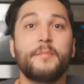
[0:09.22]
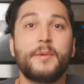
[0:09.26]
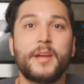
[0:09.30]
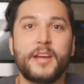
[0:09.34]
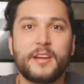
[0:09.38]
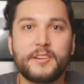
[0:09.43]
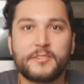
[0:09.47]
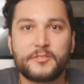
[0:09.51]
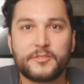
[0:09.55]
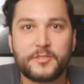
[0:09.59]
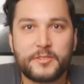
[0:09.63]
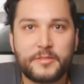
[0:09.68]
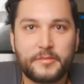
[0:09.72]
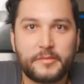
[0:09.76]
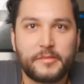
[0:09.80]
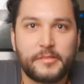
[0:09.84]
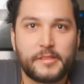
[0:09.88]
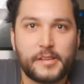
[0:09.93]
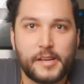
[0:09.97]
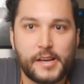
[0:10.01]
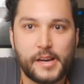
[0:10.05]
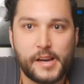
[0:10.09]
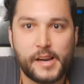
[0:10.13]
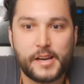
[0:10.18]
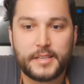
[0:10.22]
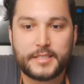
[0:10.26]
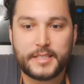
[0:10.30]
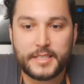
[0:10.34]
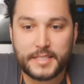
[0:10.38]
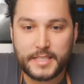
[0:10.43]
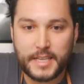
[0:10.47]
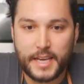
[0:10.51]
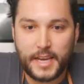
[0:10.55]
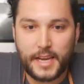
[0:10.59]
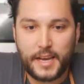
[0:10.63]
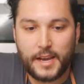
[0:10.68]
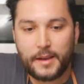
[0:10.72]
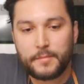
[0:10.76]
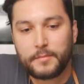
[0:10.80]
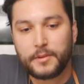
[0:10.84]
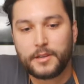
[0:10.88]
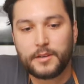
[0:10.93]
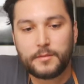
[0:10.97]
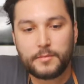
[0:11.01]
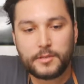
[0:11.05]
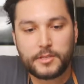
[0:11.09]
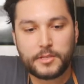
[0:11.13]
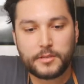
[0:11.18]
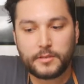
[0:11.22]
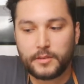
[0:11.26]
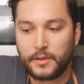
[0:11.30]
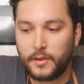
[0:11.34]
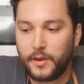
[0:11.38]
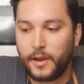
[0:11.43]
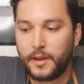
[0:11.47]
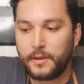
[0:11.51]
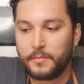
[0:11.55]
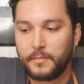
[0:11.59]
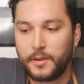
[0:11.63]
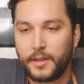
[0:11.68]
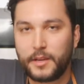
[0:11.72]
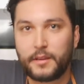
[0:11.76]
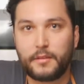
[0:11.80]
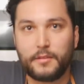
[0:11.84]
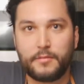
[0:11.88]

Andrew. Today I'm gonna be showing you how to make a